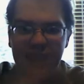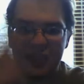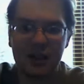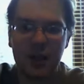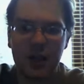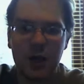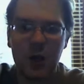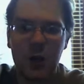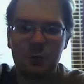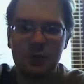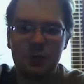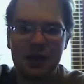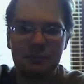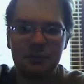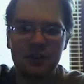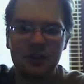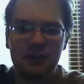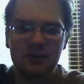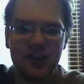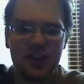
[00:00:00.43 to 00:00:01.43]
Hello,
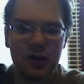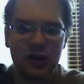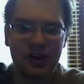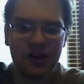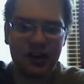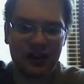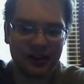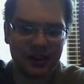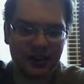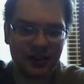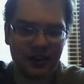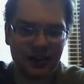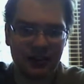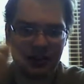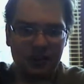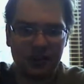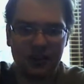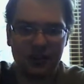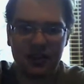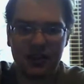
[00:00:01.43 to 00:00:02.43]
people of the internet!
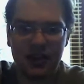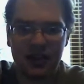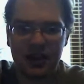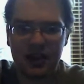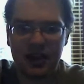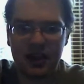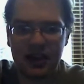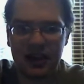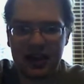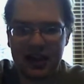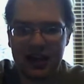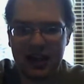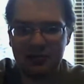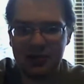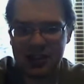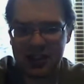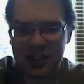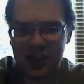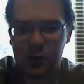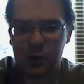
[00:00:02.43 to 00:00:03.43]
I'm
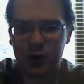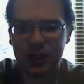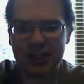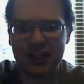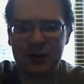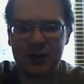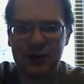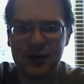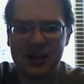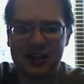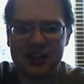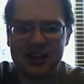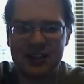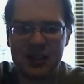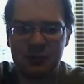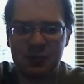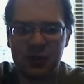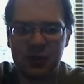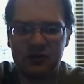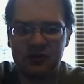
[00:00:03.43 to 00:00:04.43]
still working away on
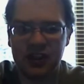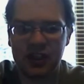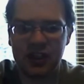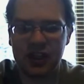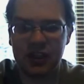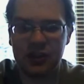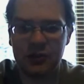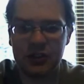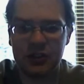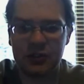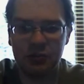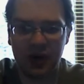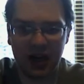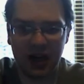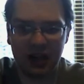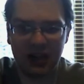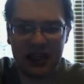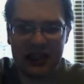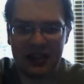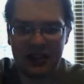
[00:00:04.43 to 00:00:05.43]
some new videos, but
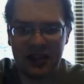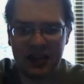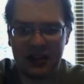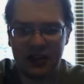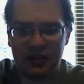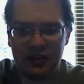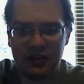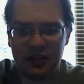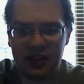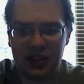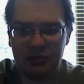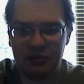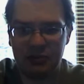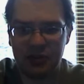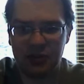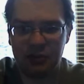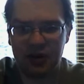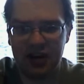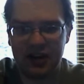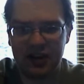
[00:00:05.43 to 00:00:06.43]
I'd like to take the time
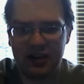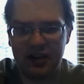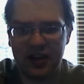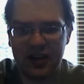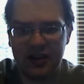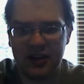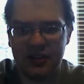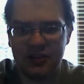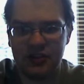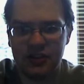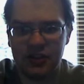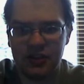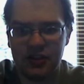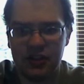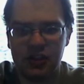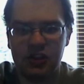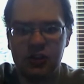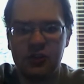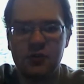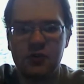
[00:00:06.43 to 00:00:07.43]
to recognize
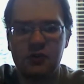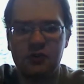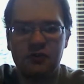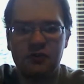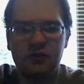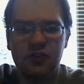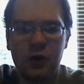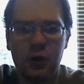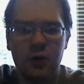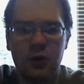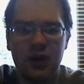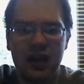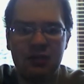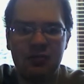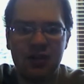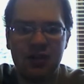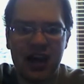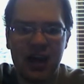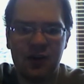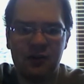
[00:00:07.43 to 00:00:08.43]
two video
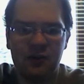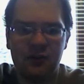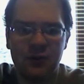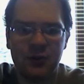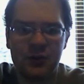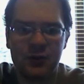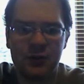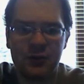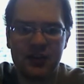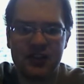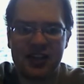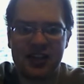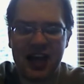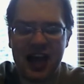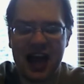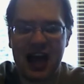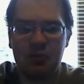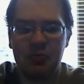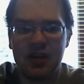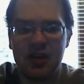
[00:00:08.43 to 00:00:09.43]
game anniversaries
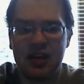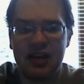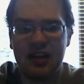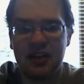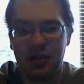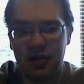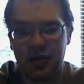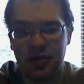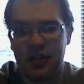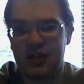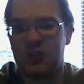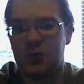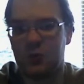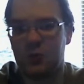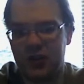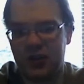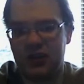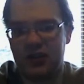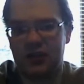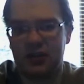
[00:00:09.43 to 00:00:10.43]
happening this
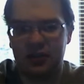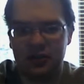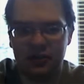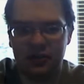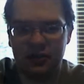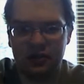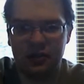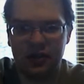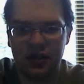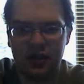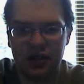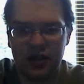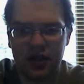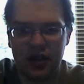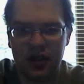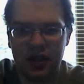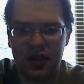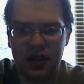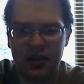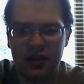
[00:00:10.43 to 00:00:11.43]
week.
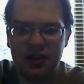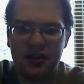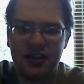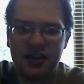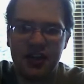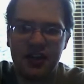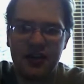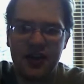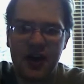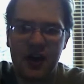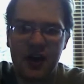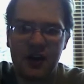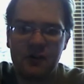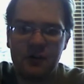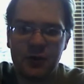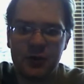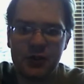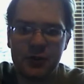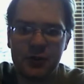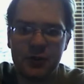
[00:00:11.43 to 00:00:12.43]
The tenth
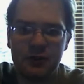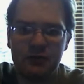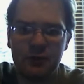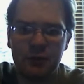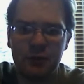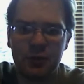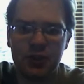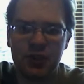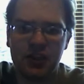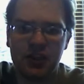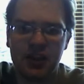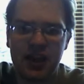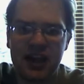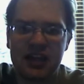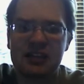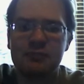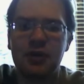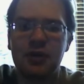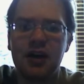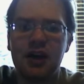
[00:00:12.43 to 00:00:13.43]
anniversary of the original
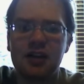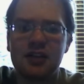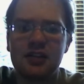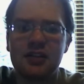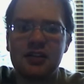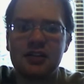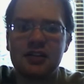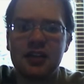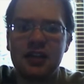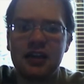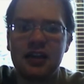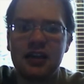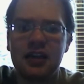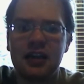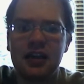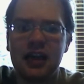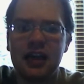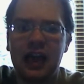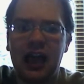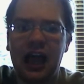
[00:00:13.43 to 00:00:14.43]
Xbox,
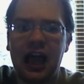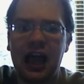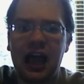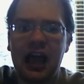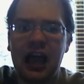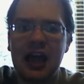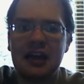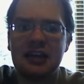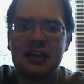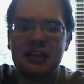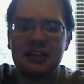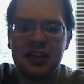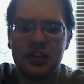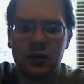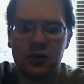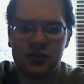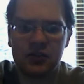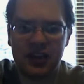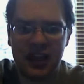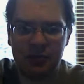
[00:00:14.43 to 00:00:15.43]
and
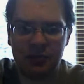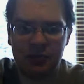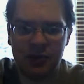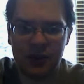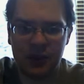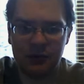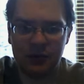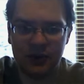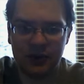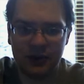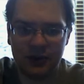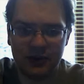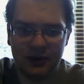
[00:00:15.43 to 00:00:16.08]
Nintendo's GameCube.